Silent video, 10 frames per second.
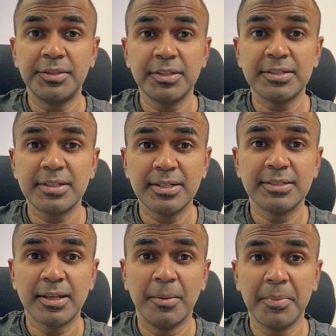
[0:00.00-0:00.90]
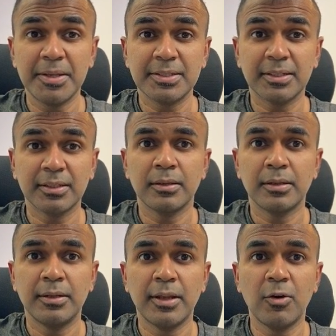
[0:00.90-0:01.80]
This is amazing.
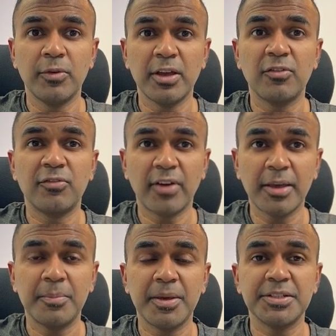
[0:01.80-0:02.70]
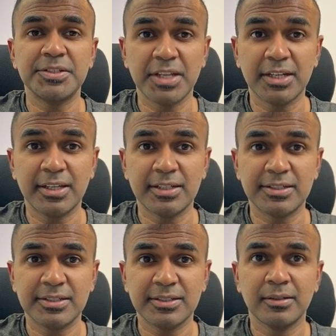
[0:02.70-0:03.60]
Now we have Firebase Gen
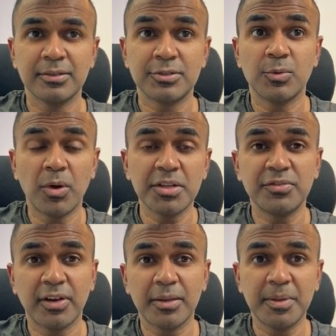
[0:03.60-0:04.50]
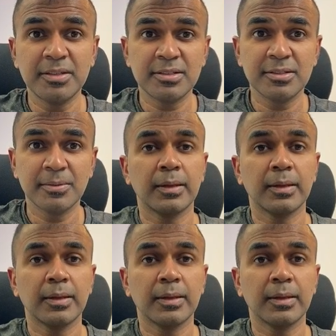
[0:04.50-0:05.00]
Kit. So what is Firebase?